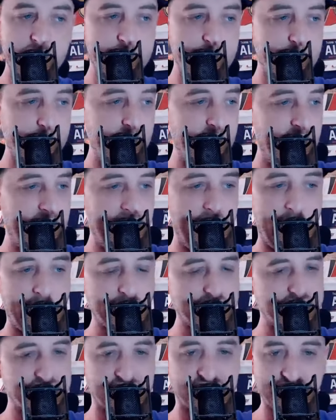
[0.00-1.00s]
And I
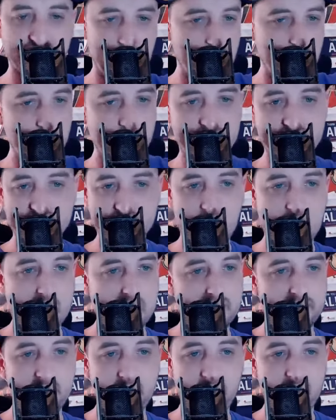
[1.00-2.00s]
was just so
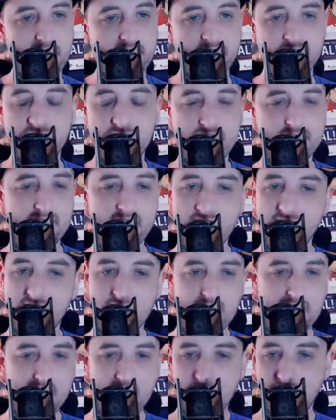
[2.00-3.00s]
excited and
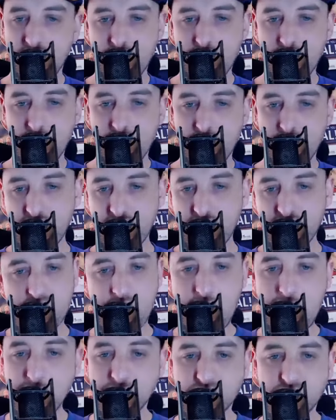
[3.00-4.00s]
good
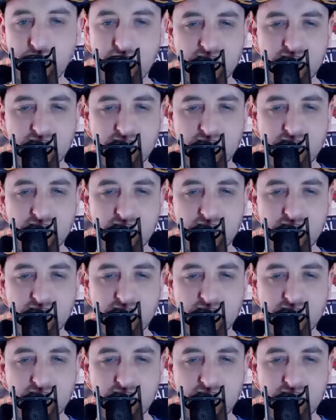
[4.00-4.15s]
times, man.